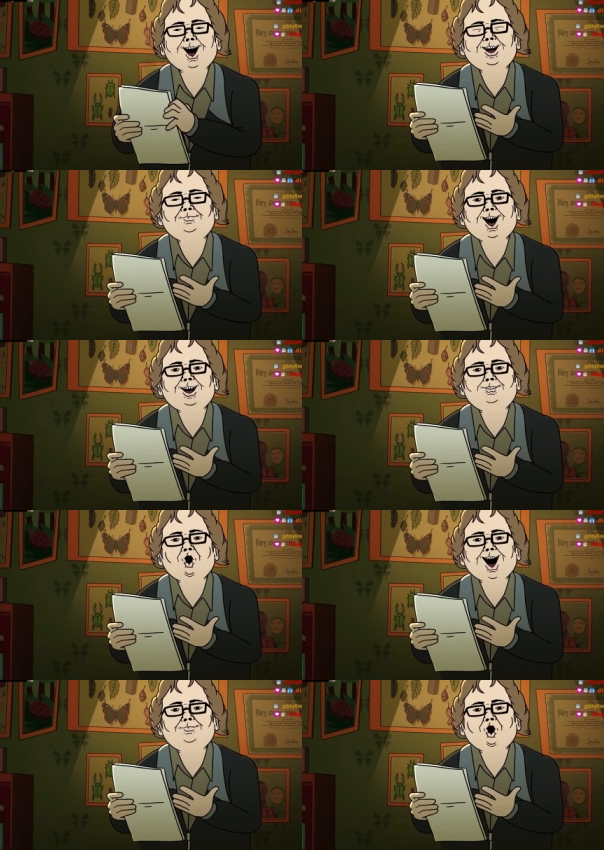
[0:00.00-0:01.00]
to me for
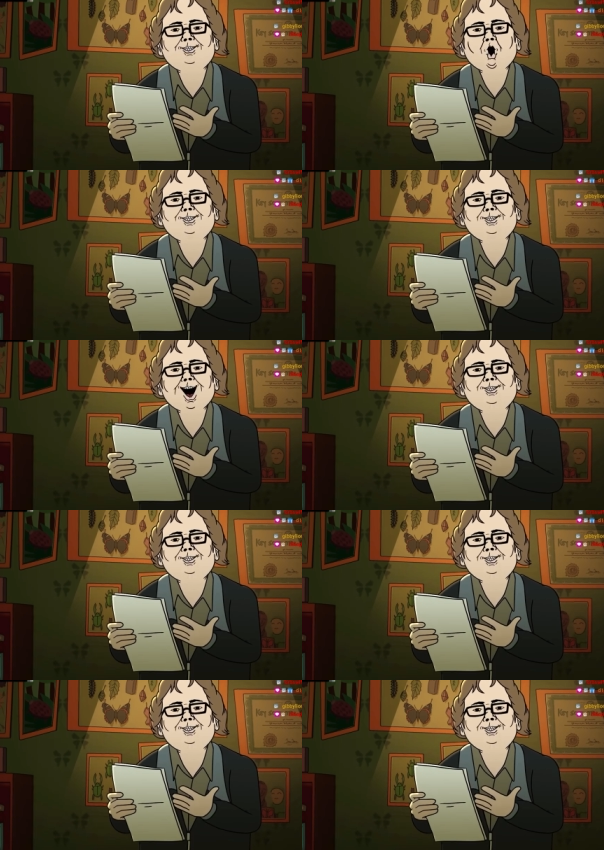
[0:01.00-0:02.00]
help with your studies.
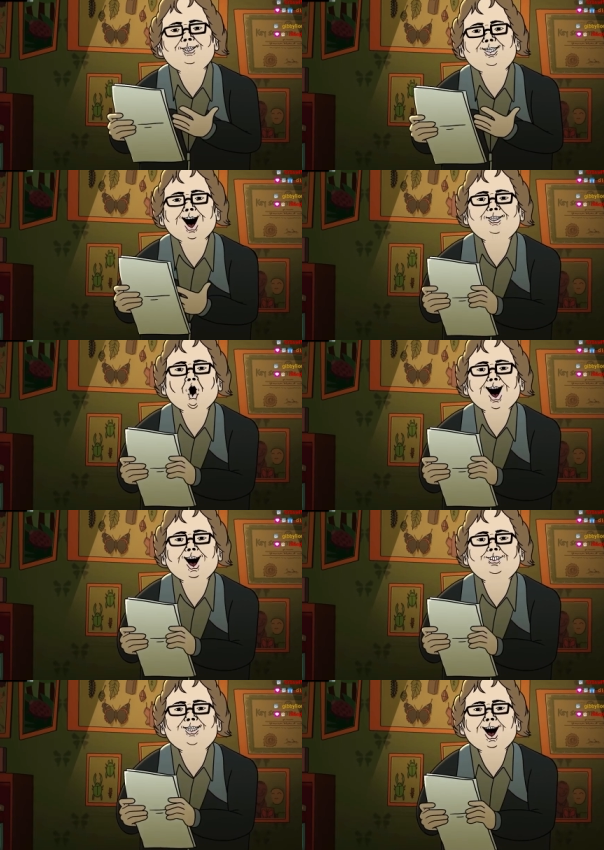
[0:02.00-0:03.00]
Not too
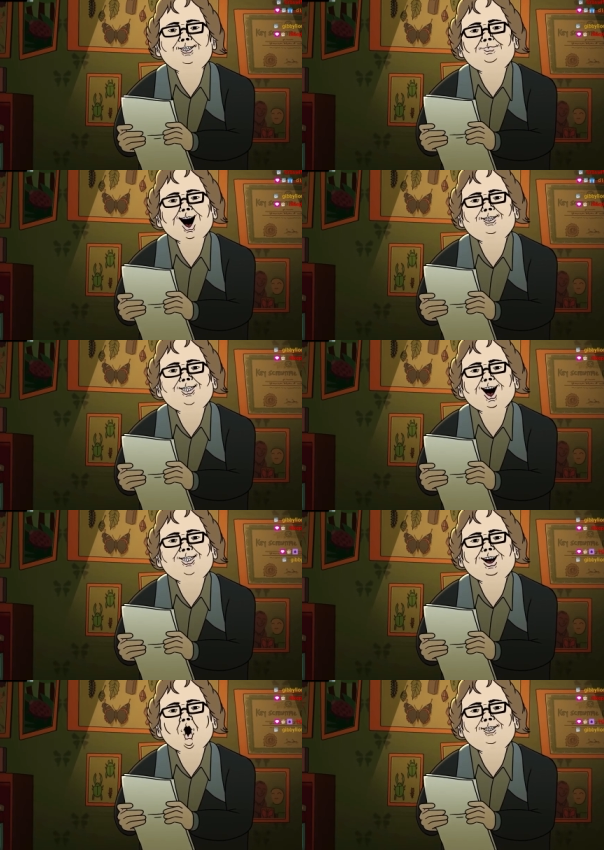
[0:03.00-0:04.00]
often an entomologist gets
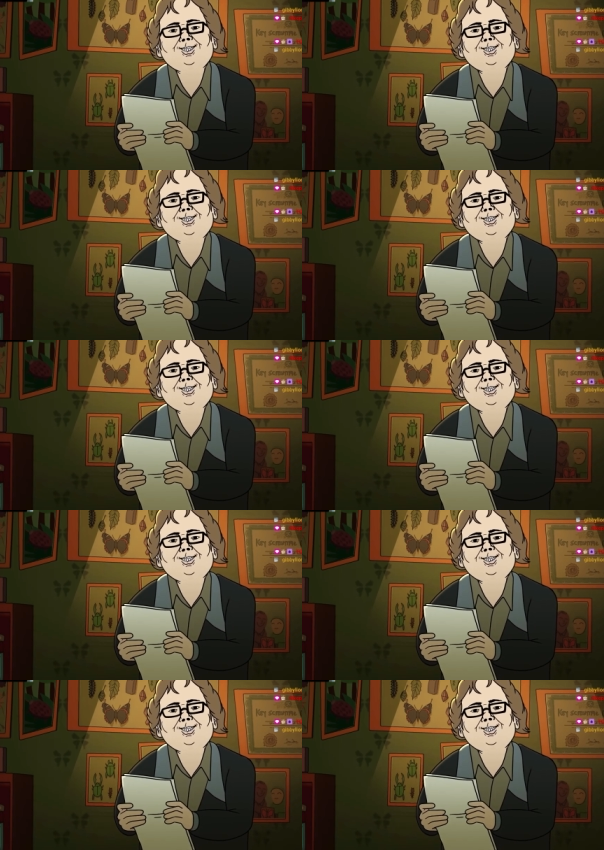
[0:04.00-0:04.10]
a house